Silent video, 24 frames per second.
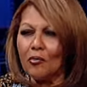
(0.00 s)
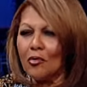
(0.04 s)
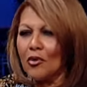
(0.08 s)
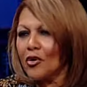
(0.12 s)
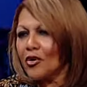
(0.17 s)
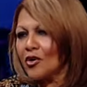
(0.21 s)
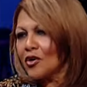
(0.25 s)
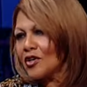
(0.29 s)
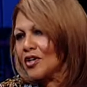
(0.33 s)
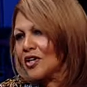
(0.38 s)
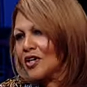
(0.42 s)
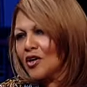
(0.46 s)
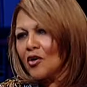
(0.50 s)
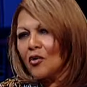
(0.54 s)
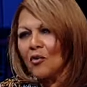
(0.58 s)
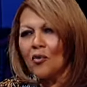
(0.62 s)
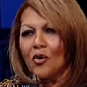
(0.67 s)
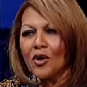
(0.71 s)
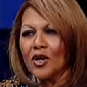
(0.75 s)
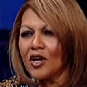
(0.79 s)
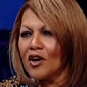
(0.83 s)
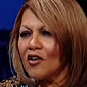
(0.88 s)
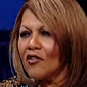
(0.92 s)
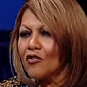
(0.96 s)
Burger King or
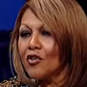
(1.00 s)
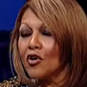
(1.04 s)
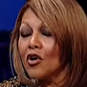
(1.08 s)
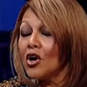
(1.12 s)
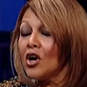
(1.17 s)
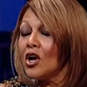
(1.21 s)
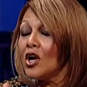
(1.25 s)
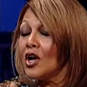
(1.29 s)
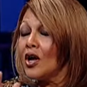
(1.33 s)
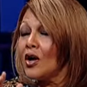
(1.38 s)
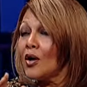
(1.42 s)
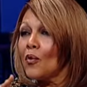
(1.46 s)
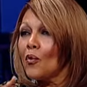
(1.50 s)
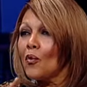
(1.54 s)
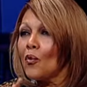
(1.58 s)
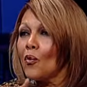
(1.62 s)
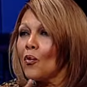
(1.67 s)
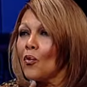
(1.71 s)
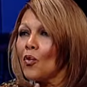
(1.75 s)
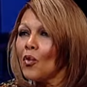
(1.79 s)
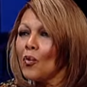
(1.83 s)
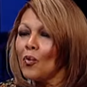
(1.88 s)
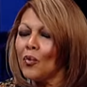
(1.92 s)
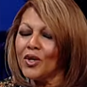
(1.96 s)
whatever. Mm
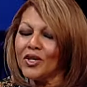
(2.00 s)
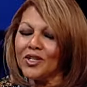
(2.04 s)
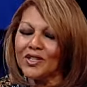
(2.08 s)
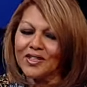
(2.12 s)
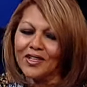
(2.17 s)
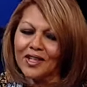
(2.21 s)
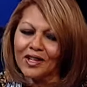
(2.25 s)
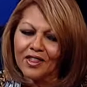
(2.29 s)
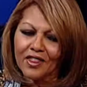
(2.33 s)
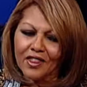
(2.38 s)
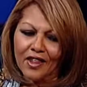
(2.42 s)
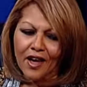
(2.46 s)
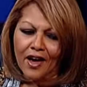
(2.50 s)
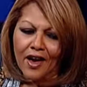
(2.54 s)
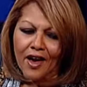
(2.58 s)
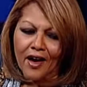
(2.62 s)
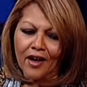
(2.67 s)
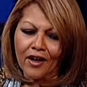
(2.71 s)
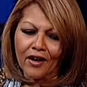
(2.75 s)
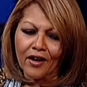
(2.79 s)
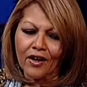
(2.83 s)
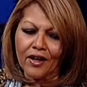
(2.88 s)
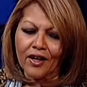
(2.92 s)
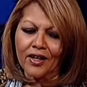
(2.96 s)
-hmm. When we did
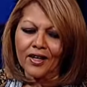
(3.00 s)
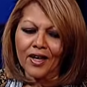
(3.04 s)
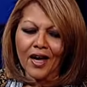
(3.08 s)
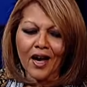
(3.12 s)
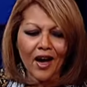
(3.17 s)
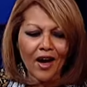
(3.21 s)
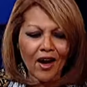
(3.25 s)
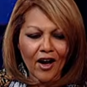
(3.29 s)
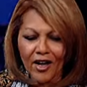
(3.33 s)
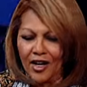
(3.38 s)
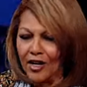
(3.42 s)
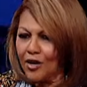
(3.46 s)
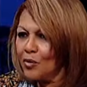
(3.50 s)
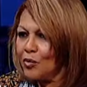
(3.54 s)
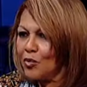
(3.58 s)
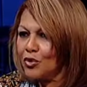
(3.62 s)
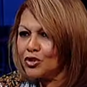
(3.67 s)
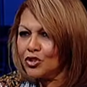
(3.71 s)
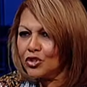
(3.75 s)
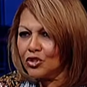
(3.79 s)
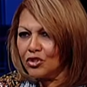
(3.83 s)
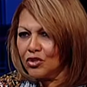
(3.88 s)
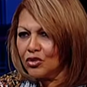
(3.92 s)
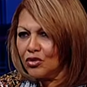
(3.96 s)
that, mm -hmm. yeah, it was
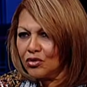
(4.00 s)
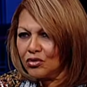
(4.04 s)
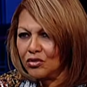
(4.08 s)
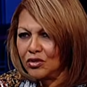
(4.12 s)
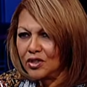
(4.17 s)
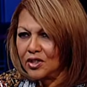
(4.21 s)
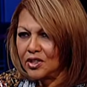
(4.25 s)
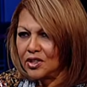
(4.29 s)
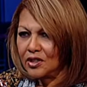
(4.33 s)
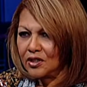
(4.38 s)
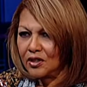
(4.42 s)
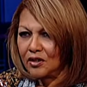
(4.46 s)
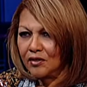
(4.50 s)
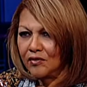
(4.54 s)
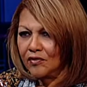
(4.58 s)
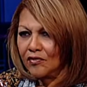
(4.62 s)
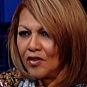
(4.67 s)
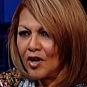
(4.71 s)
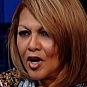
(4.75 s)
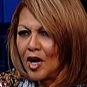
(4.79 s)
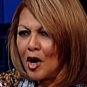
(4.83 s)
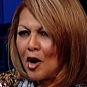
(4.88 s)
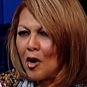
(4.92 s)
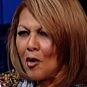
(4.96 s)
lucrative.
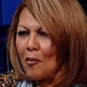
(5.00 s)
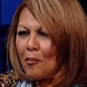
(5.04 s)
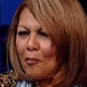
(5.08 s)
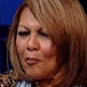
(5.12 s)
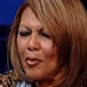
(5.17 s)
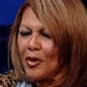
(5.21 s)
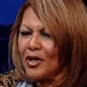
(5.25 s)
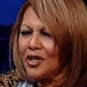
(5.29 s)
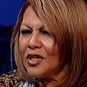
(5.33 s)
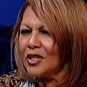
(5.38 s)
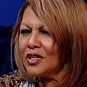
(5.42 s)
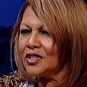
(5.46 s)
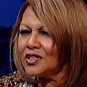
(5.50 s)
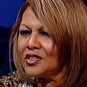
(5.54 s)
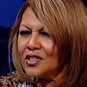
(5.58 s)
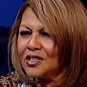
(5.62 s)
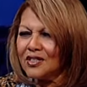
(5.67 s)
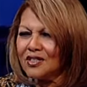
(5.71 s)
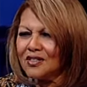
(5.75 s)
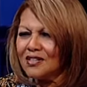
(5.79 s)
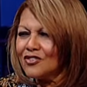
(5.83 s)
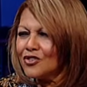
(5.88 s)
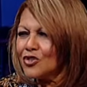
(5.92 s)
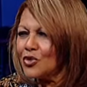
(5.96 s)
Mm-hmm. Oh, yeah. But it
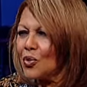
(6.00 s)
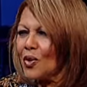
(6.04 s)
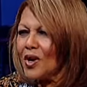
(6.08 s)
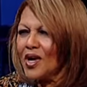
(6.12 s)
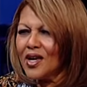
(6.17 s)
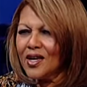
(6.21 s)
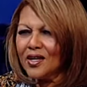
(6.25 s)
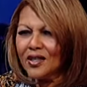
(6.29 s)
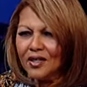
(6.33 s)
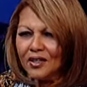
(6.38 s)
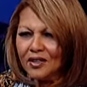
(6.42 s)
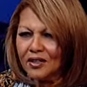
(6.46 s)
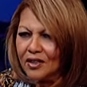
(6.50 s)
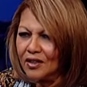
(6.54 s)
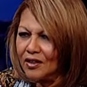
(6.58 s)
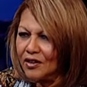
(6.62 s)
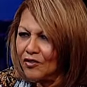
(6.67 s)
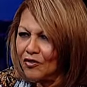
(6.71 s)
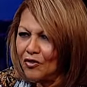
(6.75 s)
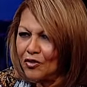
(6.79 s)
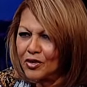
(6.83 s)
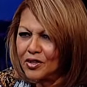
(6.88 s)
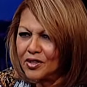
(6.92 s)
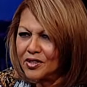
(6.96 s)
didn't do anything
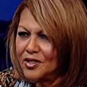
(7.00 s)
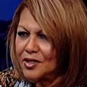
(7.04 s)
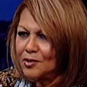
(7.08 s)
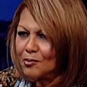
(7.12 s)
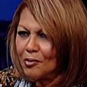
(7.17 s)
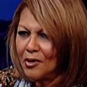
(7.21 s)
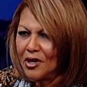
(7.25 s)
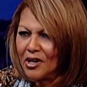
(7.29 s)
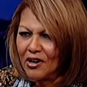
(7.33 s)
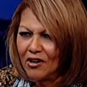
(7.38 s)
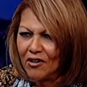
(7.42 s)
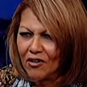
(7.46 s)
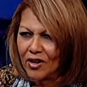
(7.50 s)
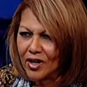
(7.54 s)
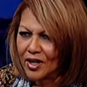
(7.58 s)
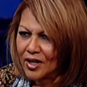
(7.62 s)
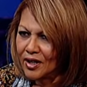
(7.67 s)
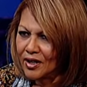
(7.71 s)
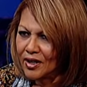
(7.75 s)
for the spirit.